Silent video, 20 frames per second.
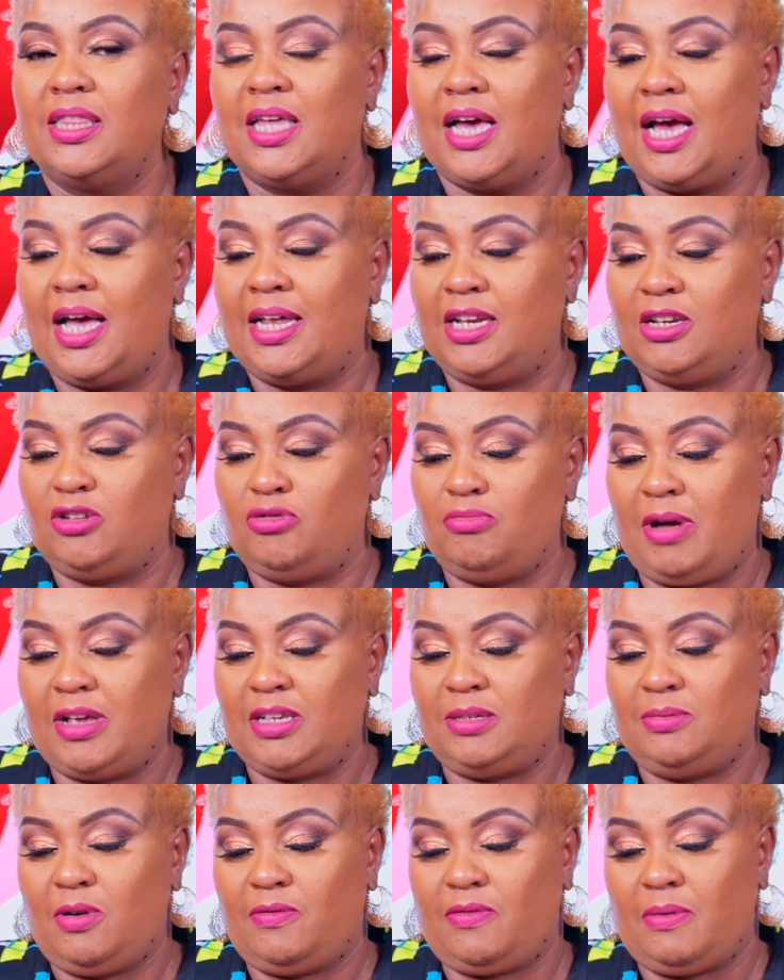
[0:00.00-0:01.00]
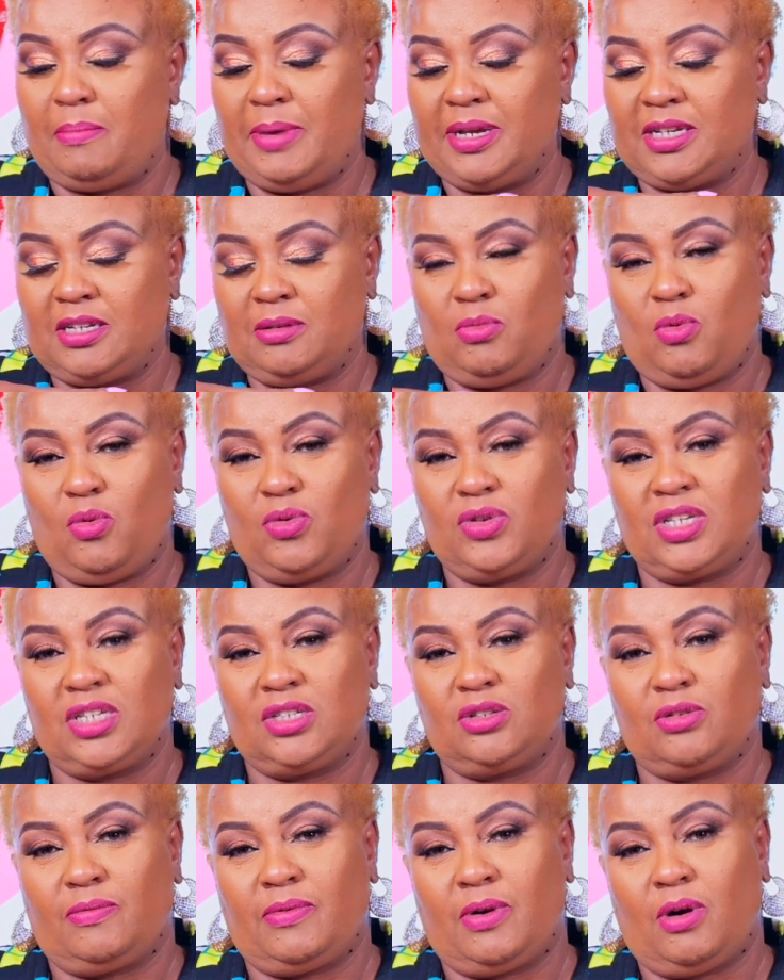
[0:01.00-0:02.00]
and it reminds me of a
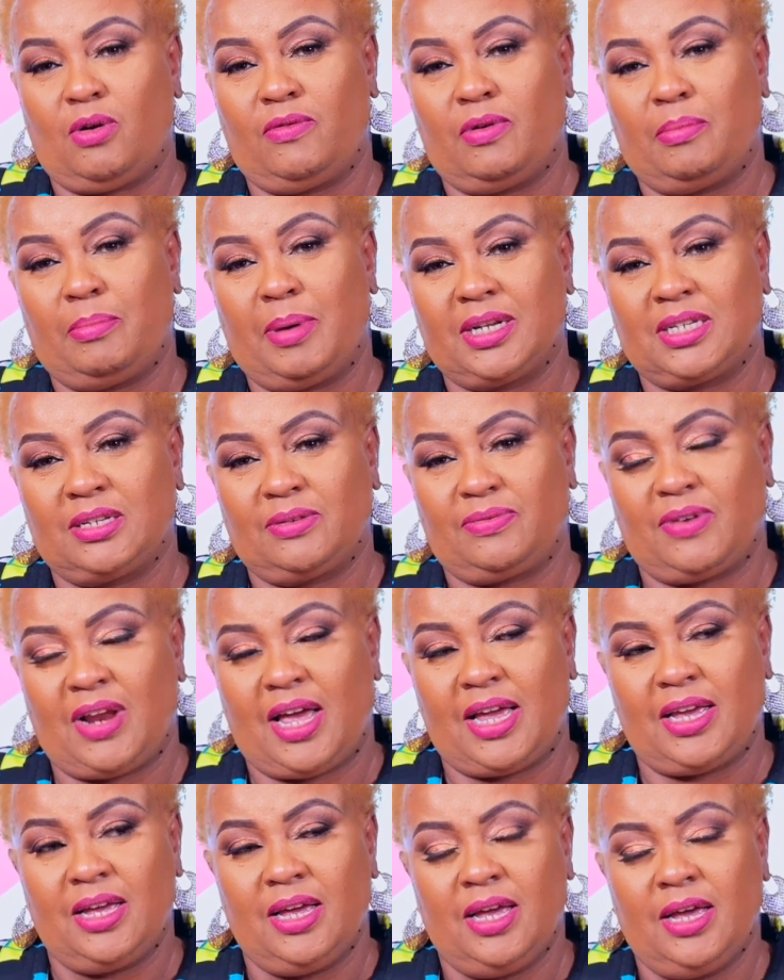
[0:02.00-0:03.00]
metamorphosis of a butterfly.